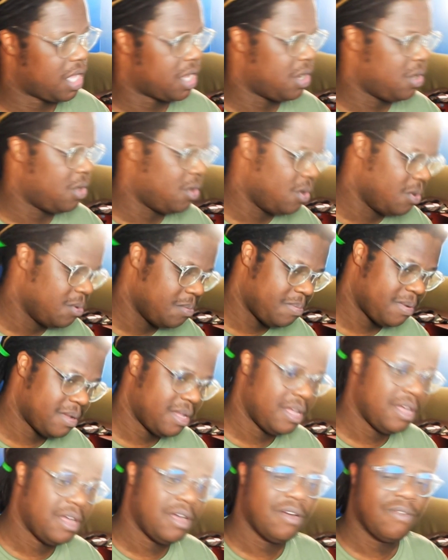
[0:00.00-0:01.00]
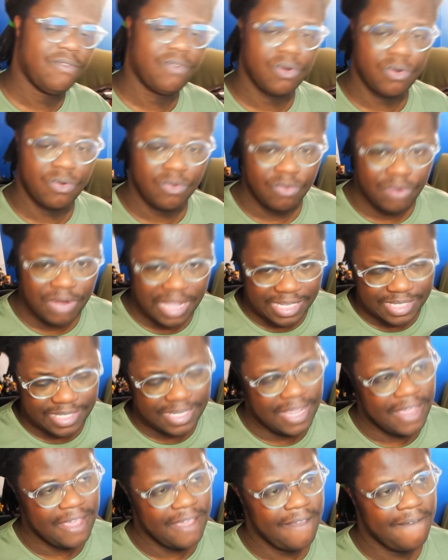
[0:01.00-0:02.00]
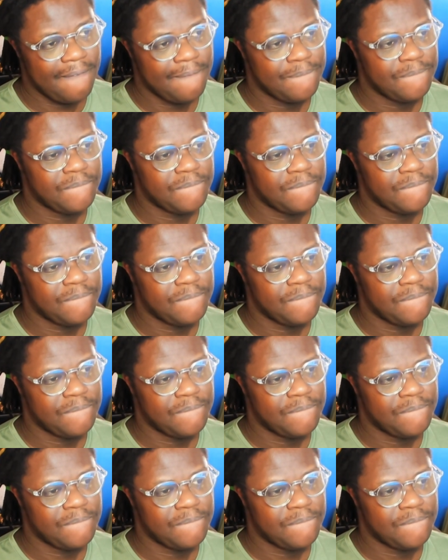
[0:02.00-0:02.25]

hope for Reze